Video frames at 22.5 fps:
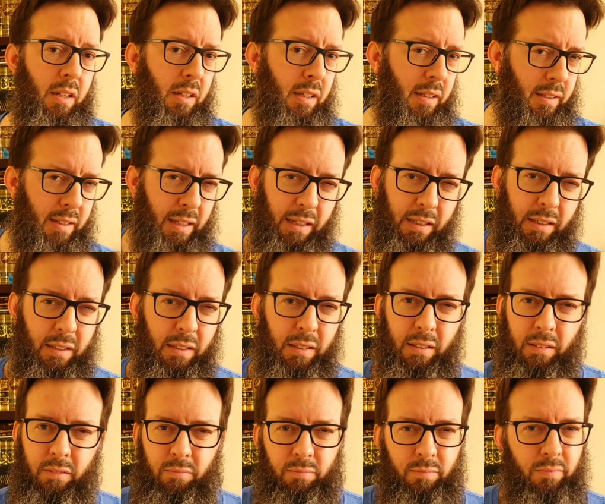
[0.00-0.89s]
that
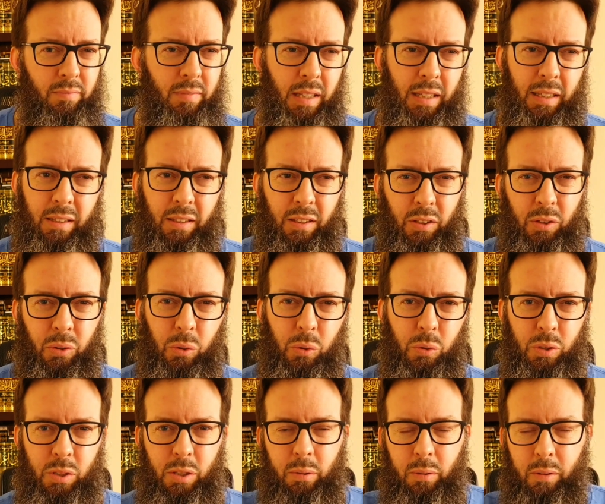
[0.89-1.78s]
can
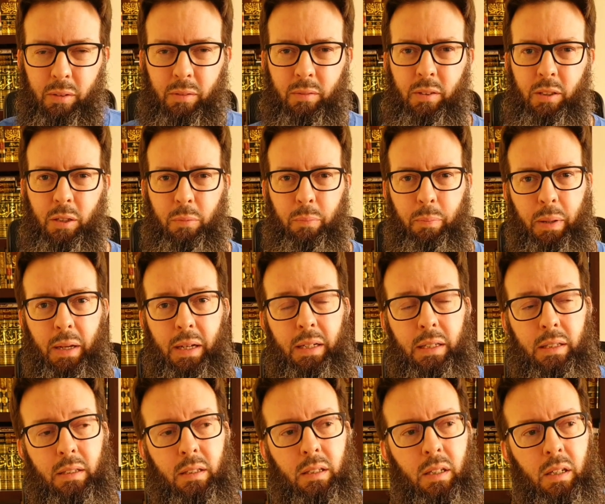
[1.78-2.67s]
cause the
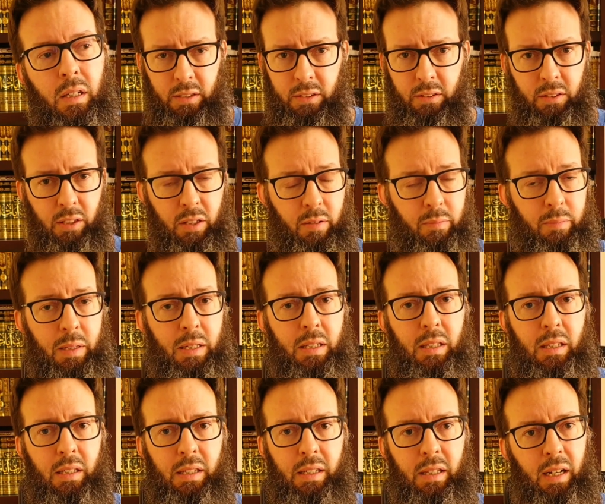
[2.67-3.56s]
pain. So
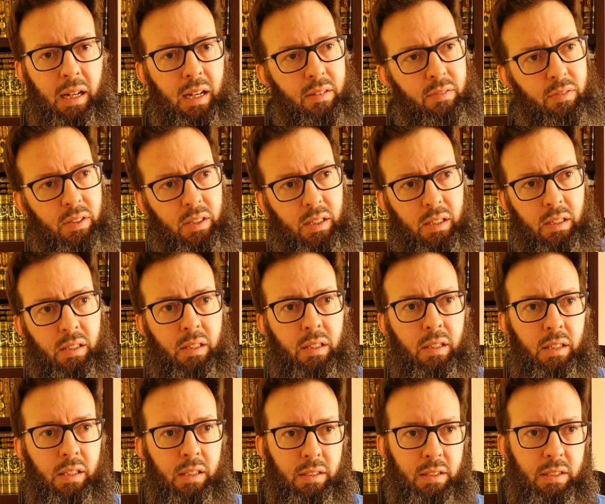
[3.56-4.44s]
immediately I have
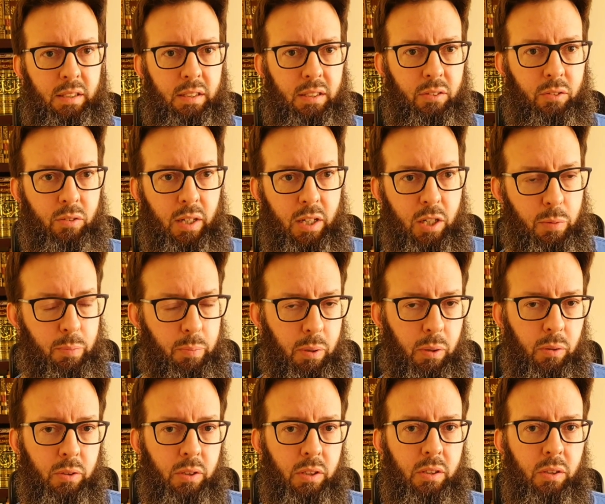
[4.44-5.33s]
a stretch
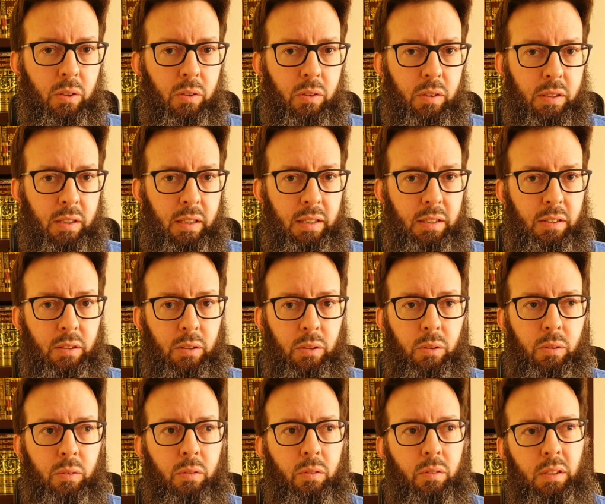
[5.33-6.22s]
protocol that I
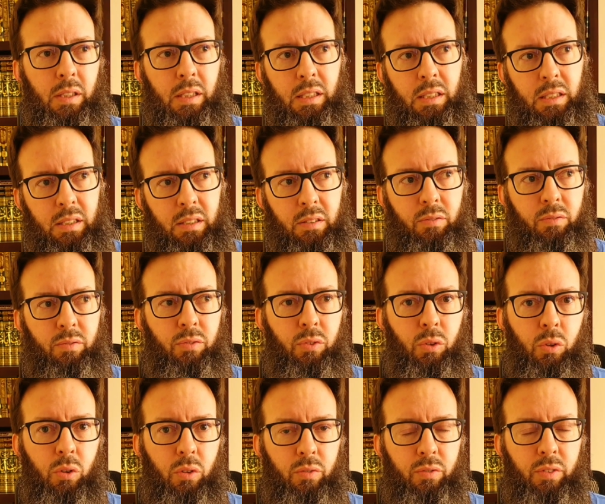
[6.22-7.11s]
do. There's
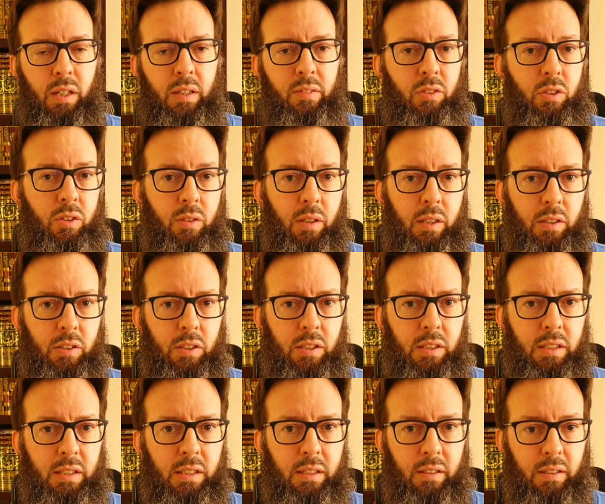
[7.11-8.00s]
4 or 5
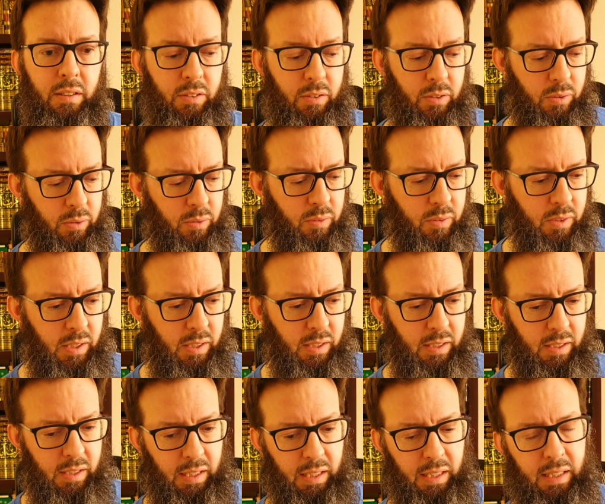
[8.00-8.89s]
stretches that I do,
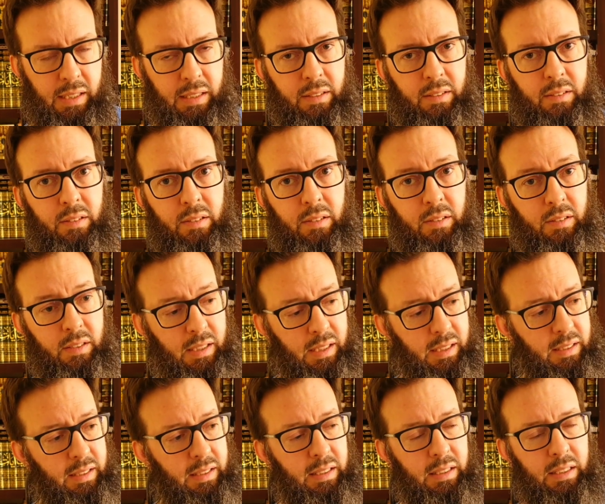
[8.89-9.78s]
and
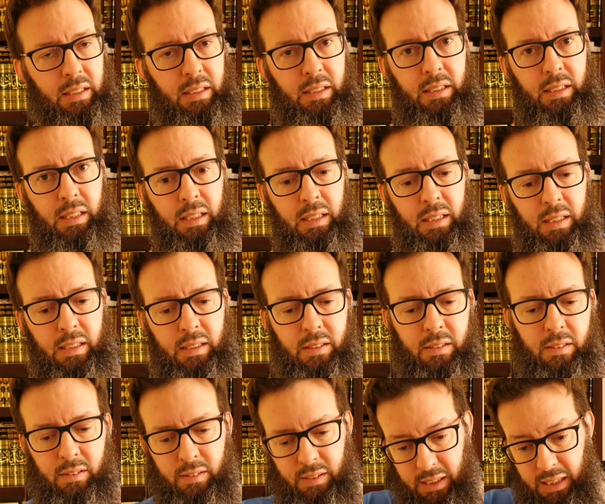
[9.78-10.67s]
this
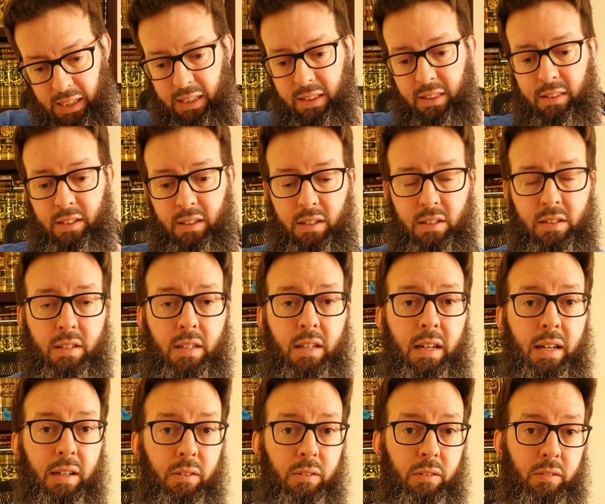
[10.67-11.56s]

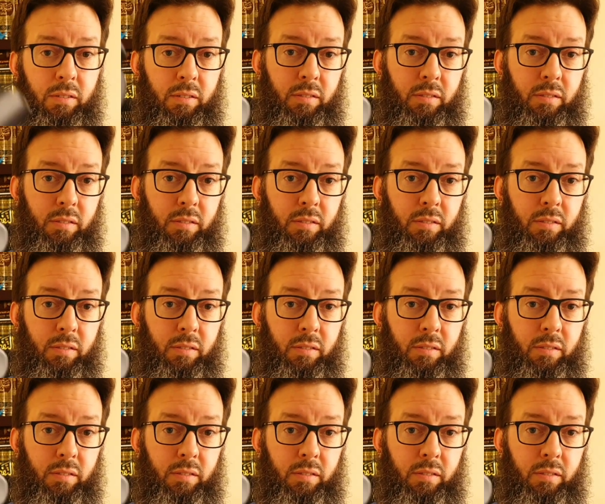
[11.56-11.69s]
now